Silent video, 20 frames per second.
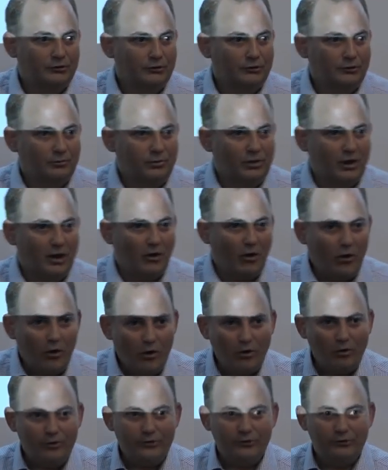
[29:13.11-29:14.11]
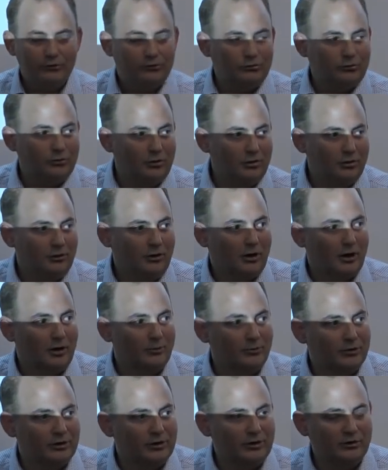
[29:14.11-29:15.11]
You could apply all the usual
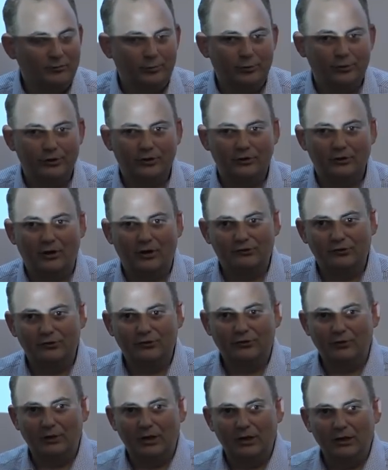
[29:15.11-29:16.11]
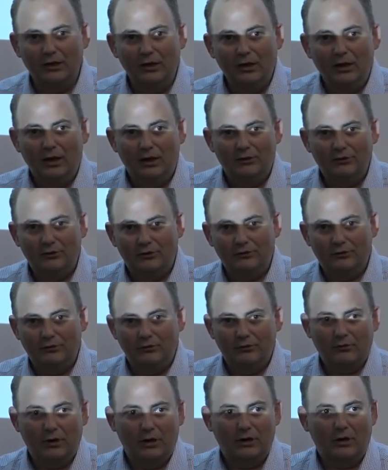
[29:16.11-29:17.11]
armory of Boolean logic to it, and you could do
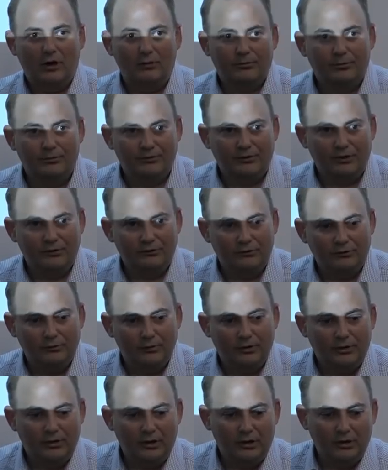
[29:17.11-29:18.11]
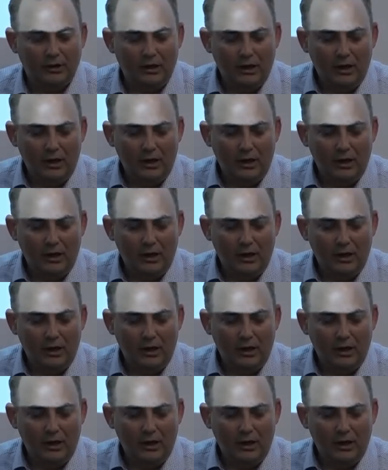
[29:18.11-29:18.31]
great optimizations with it.